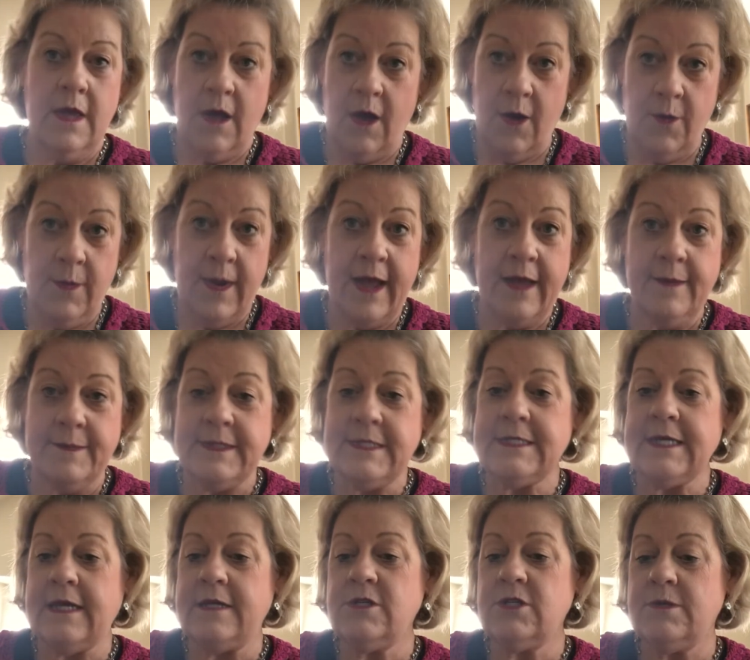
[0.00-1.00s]
a
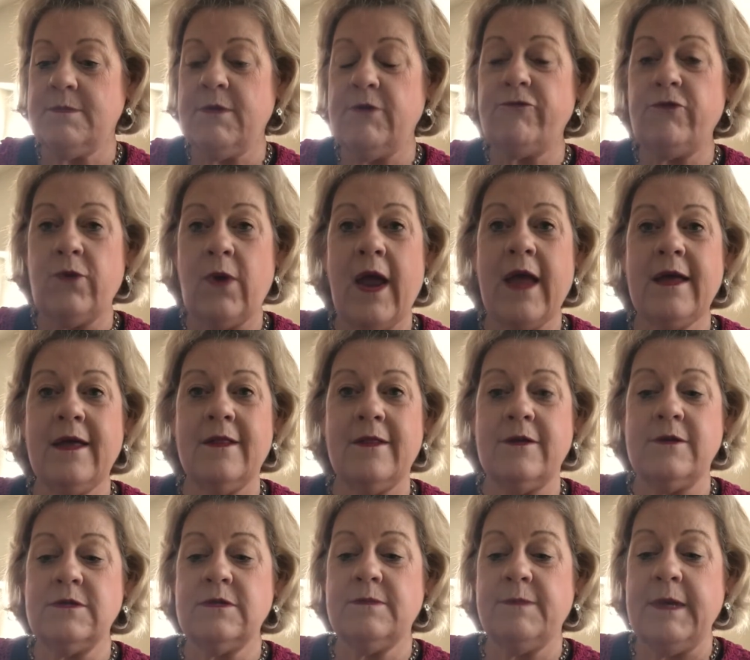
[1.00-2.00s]
recommendation before I
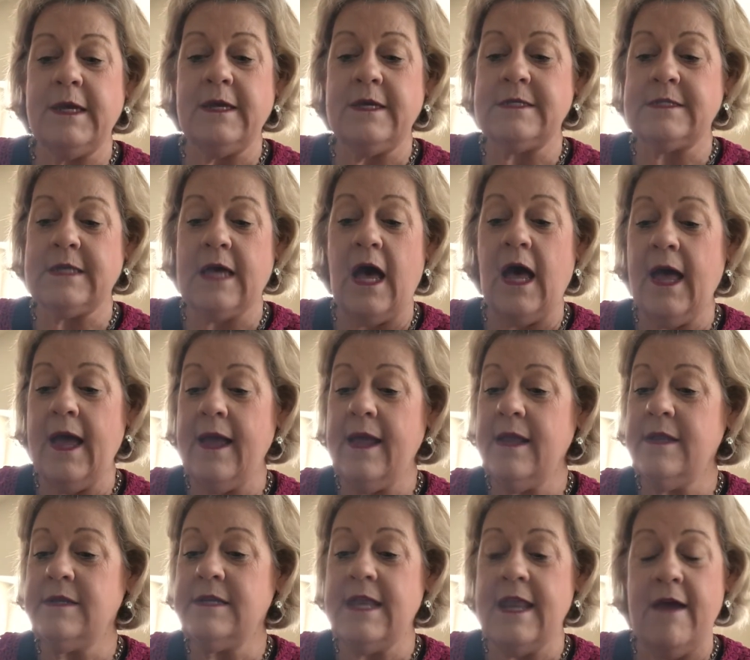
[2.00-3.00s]
close, because
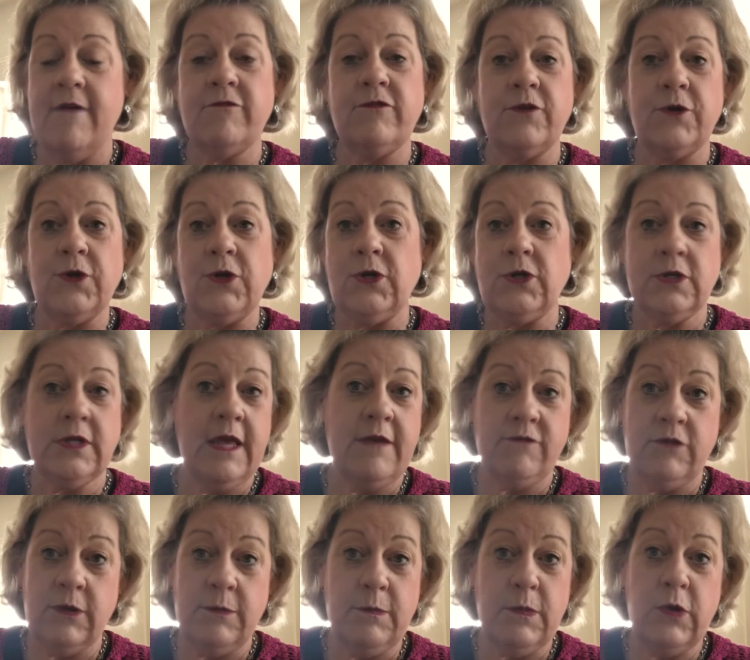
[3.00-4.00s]
I never
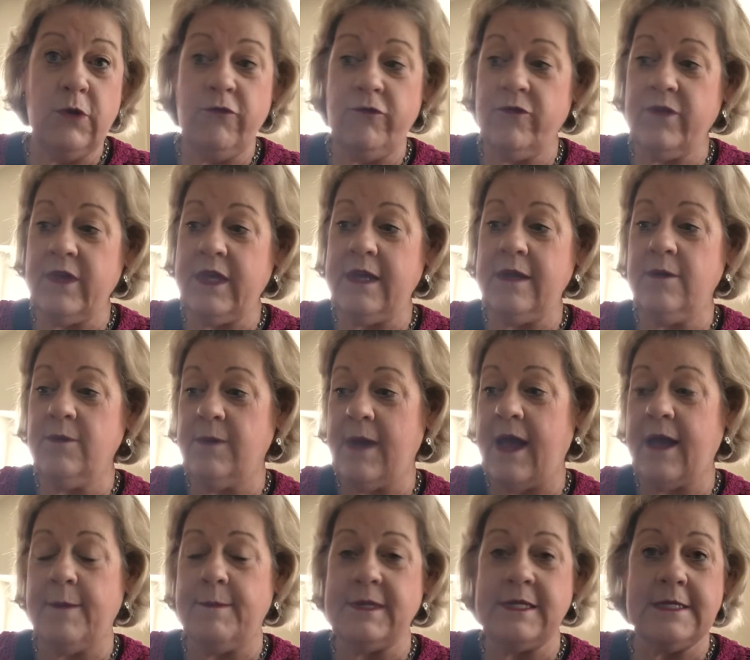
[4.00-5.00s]
give you movie
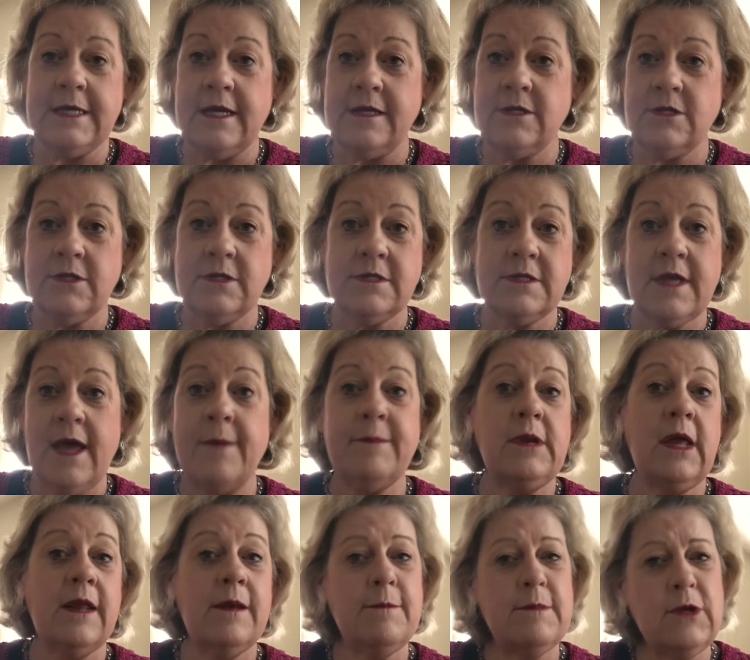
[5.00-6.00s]
recommendations. I'm
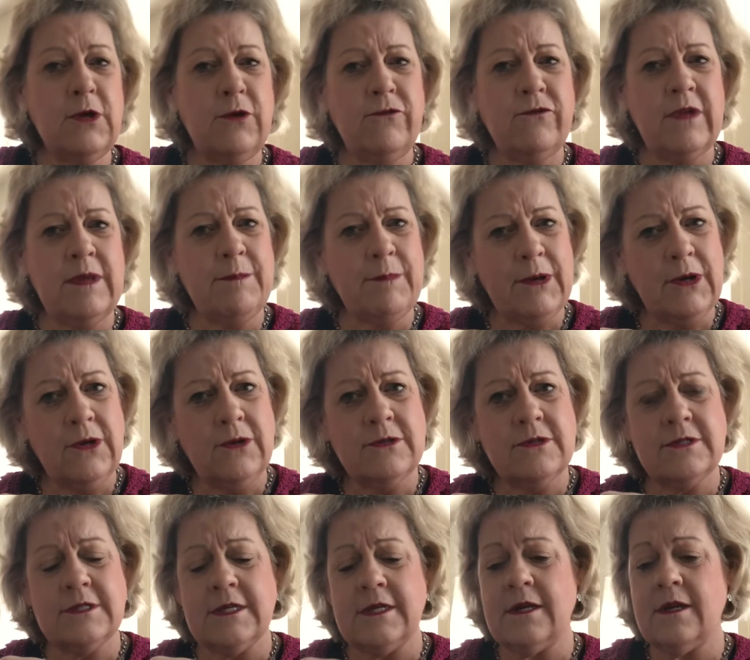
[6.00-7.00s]
not a movie
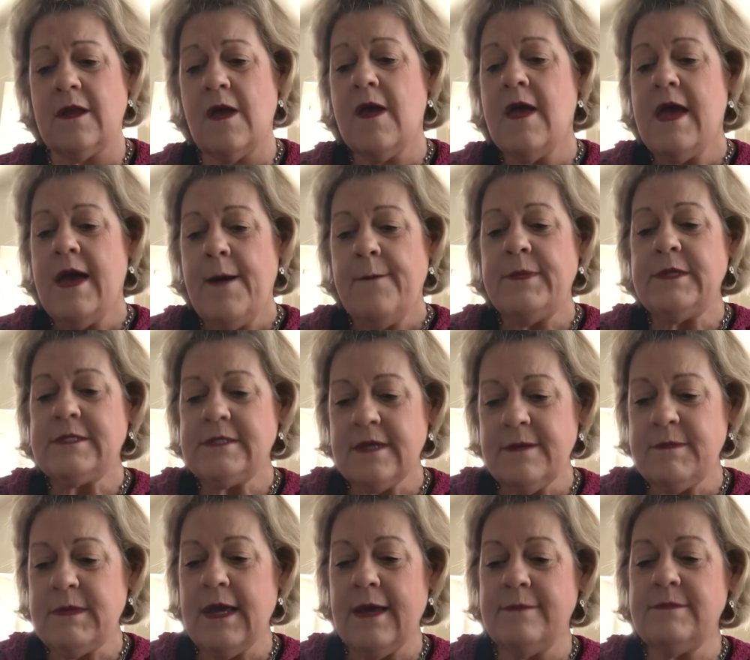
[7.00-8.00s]
person, but
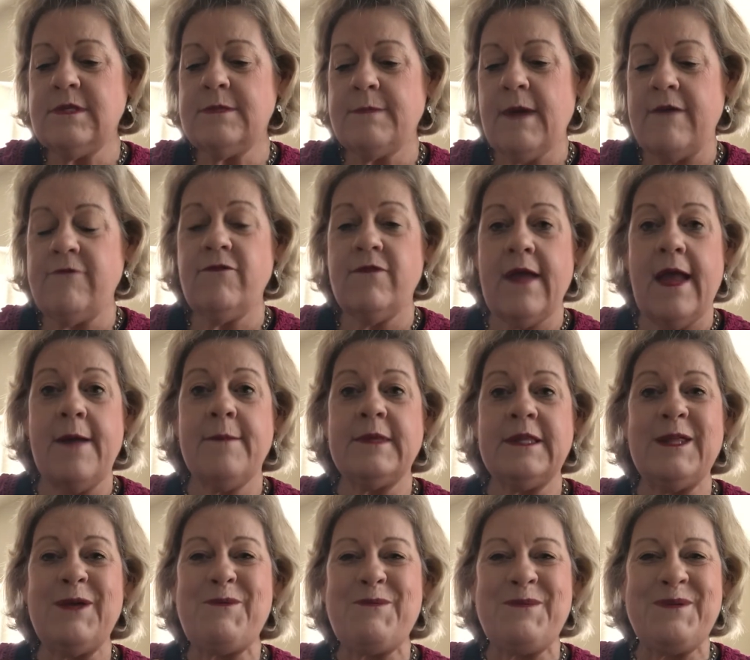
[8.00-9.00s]
sometimes my
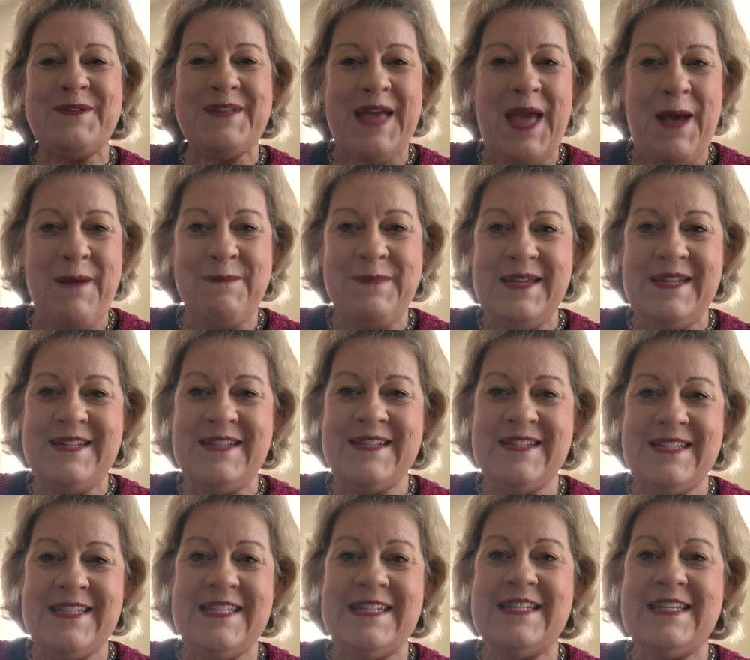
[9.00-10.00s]
family will get me to
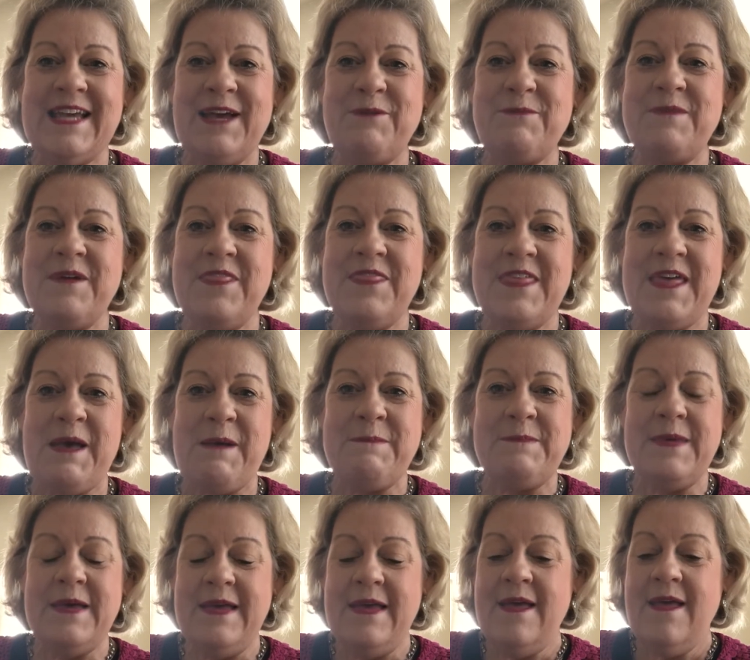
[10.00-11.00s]
sit down with them
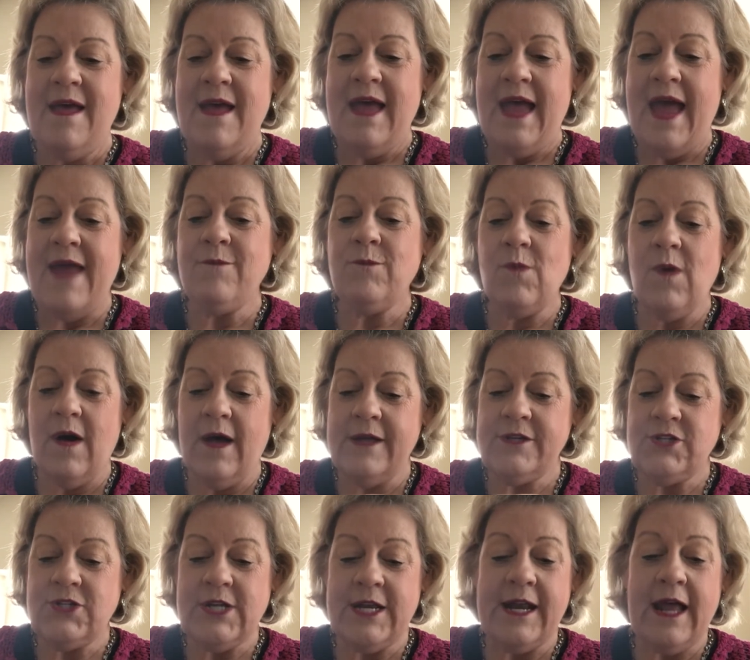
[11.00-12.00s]
and
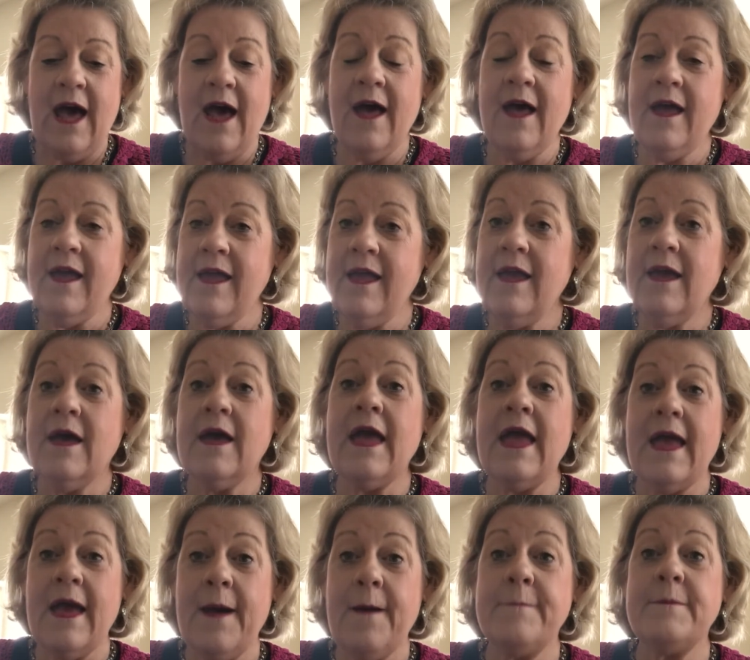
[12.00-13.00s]
watch, and I
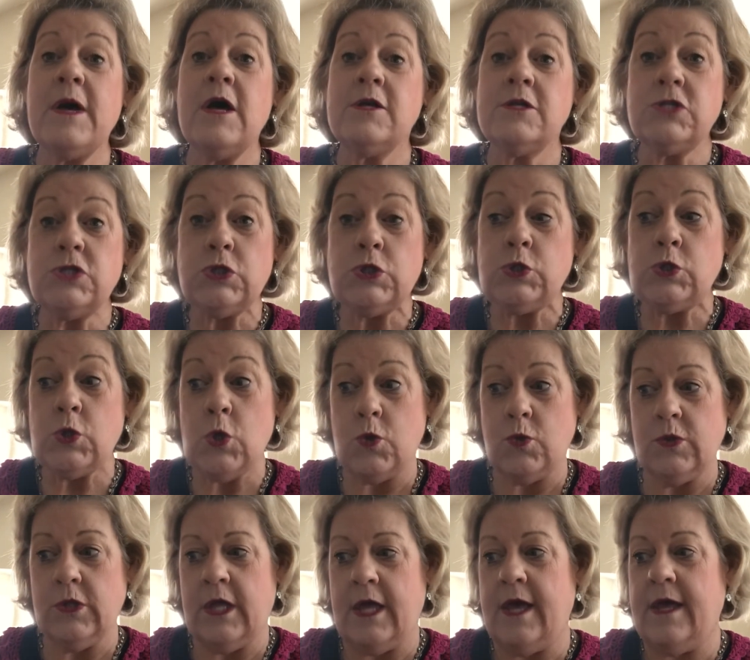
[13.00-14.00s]
am so
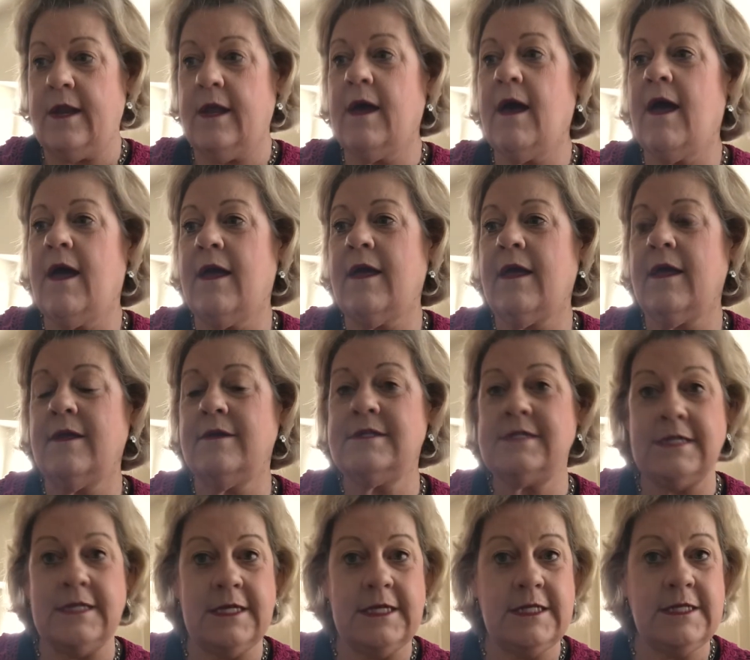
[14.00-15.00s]
glad I
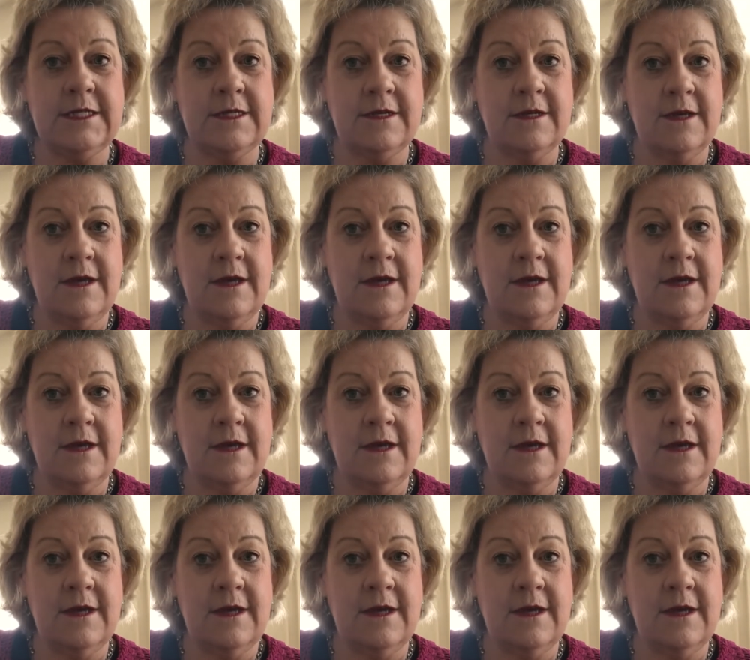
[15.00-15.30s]
did